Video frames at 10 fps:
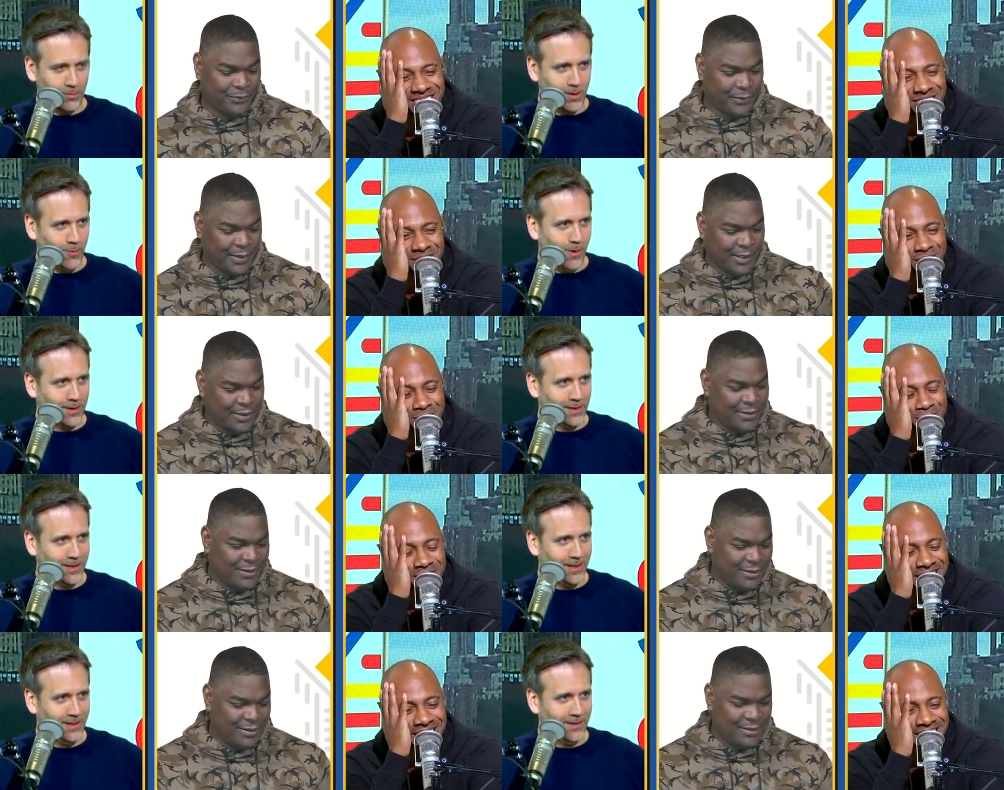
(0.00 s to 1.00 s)
Speaker 1: 3 1
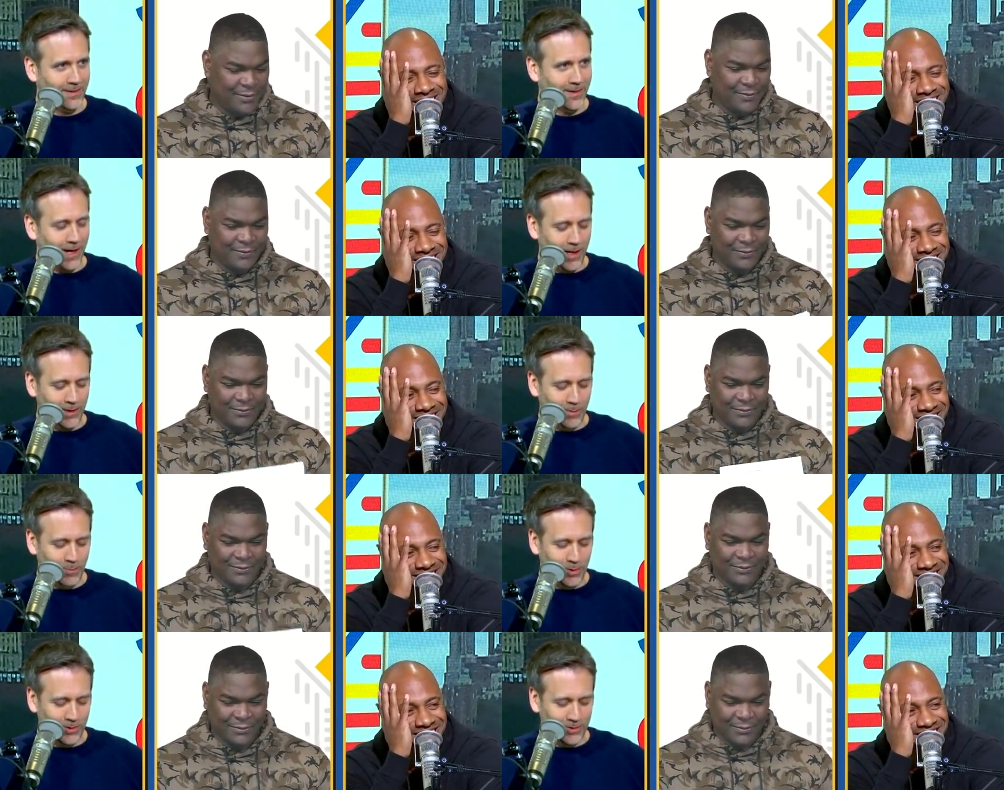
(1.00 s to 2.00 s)
lead goodness. on the
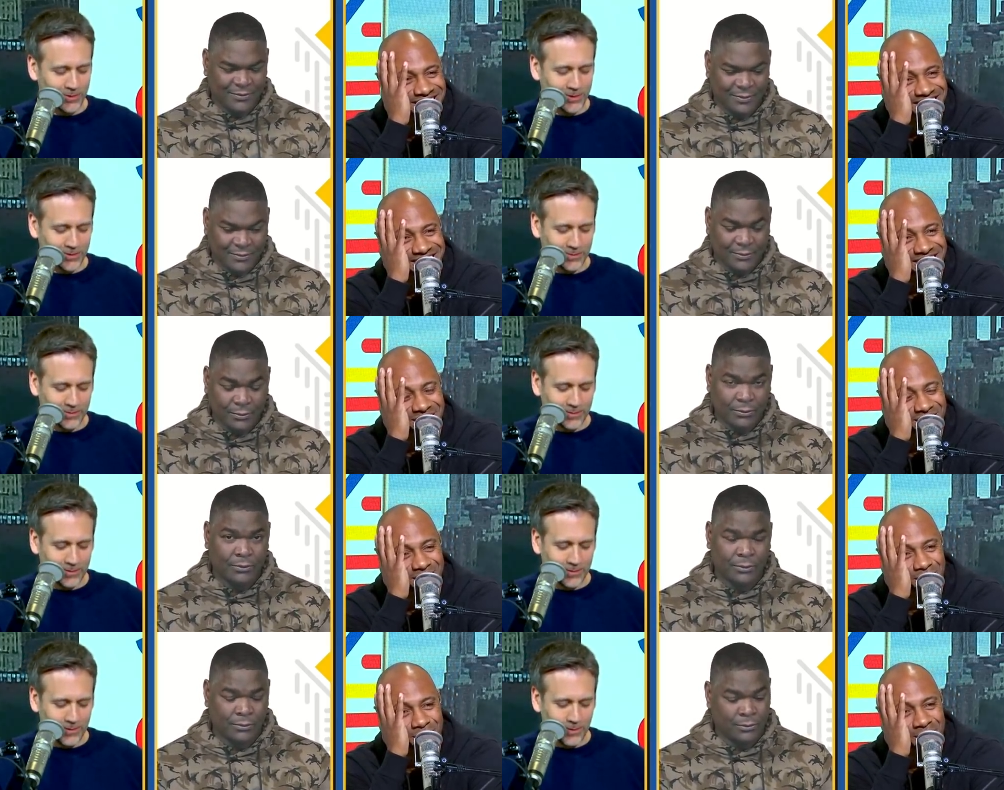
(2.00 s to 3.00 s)
Bulls.
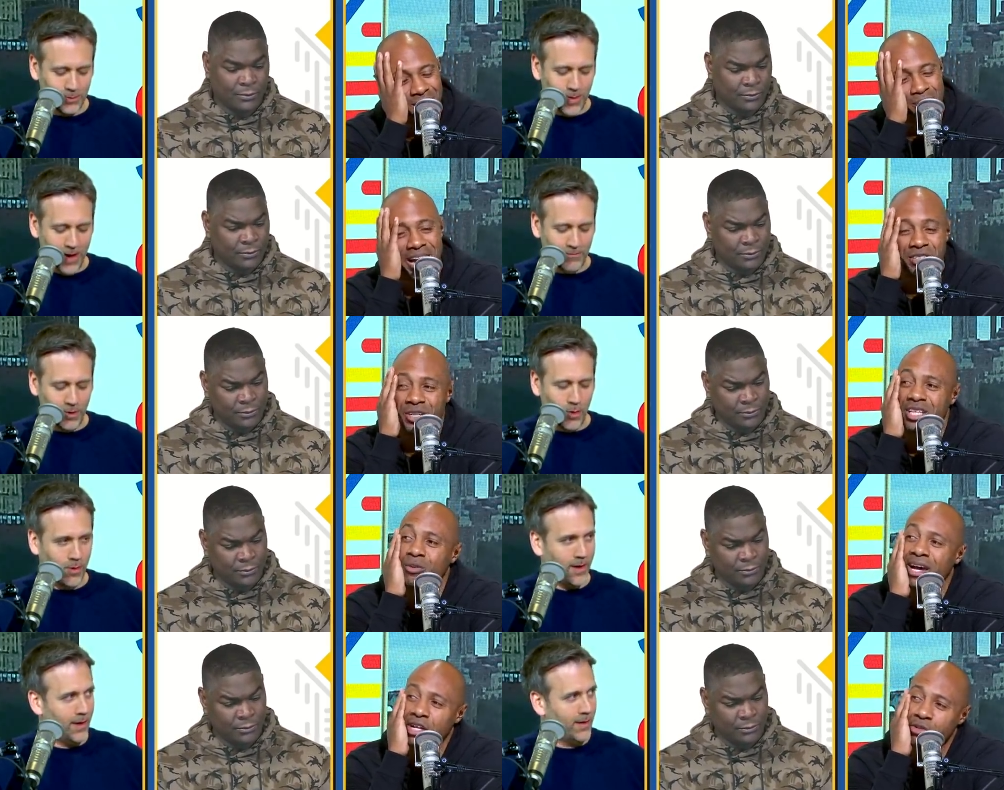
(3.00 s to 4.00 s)
Who you no, need
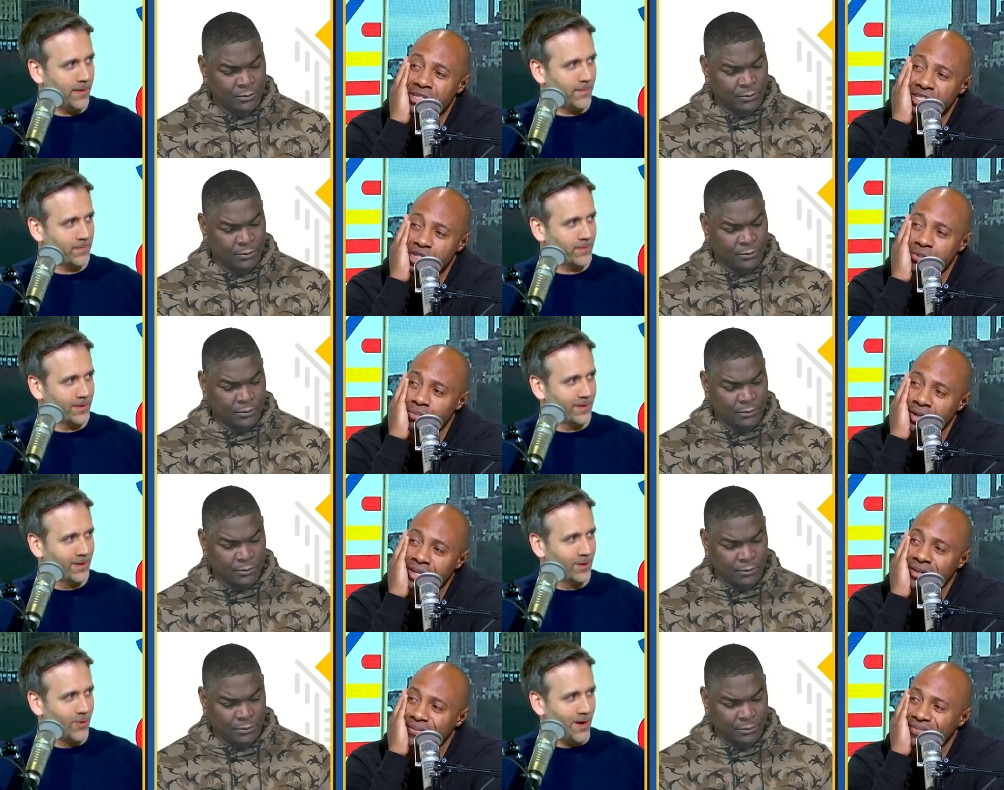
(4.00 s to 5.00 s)
to write a transition
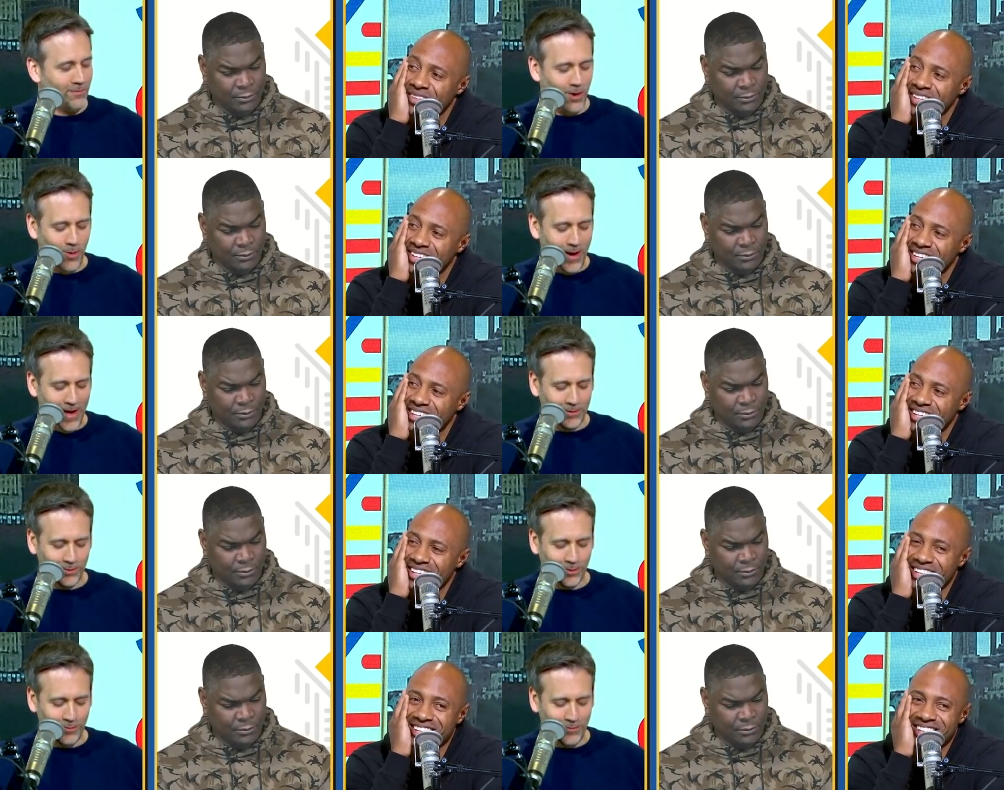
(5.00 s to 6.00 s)
book. Who have no
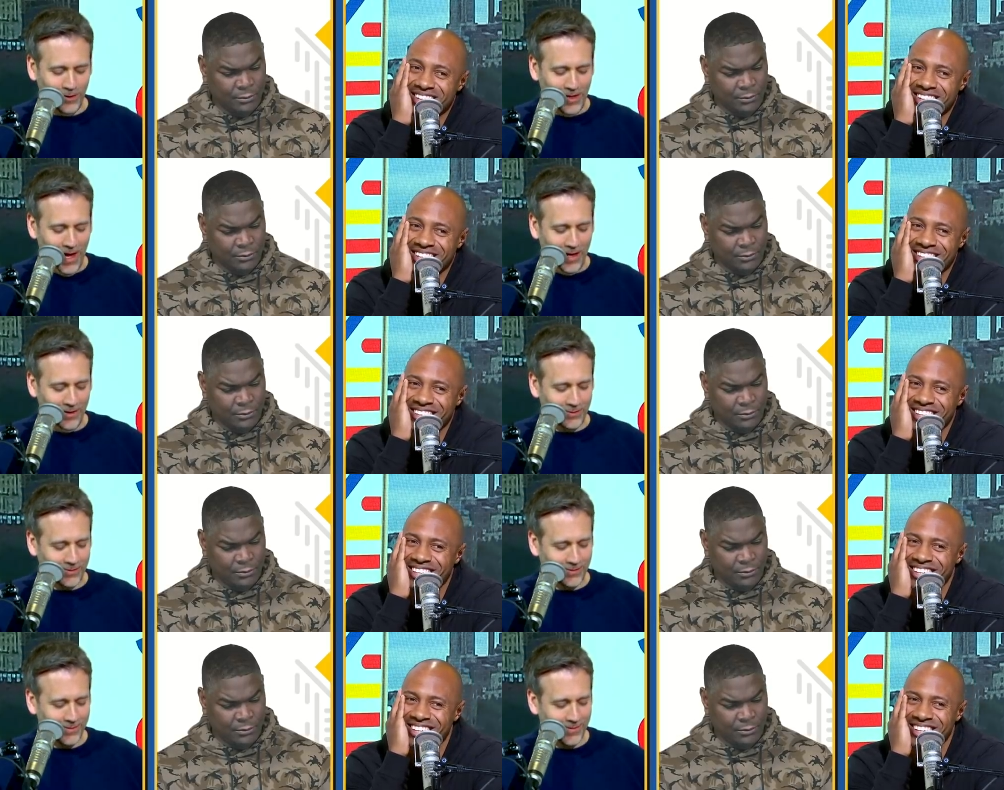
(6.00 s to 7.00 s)
answer for
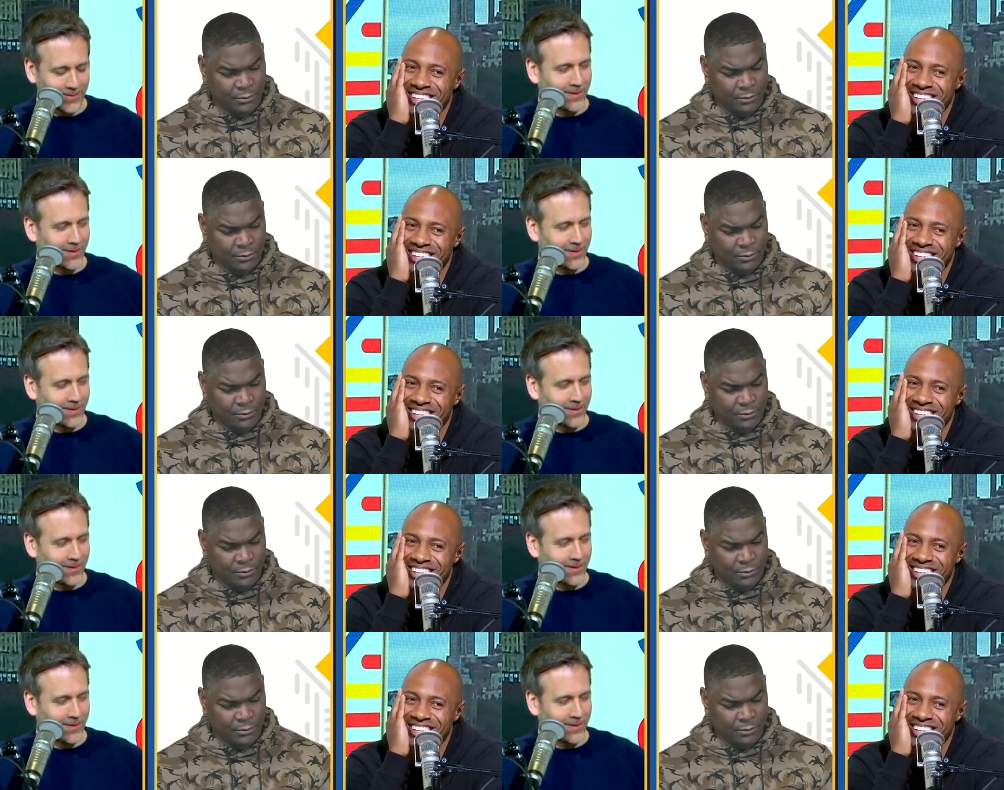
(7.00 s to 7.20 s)
Giannis.